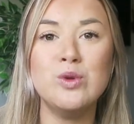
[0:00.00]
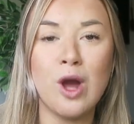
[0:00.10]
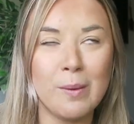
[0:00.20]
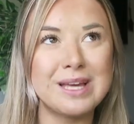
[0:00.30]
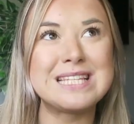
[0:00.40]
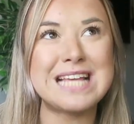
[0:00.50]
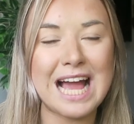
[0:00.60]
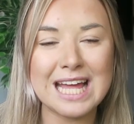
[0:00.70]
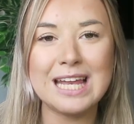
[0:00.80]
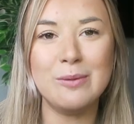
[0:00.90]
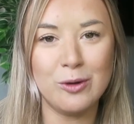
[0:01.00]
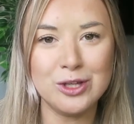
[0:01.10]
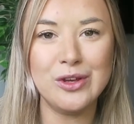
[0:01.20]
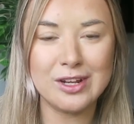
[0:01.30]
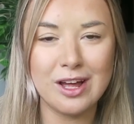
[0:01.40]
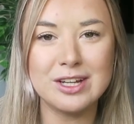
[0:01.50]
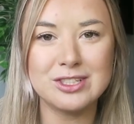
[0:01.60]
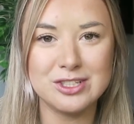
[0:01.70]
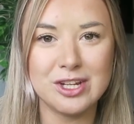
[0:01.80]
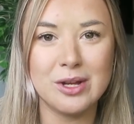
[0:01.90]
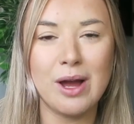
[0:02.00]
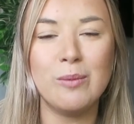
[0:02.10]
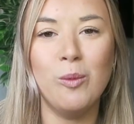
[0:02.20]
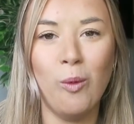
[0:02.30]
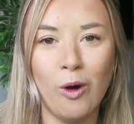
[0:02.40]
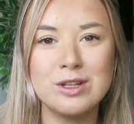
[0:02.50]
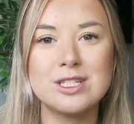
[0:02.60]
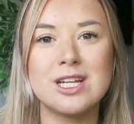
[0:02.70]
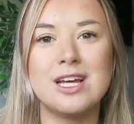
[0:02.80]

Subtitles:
know exactly what you'd like to do and what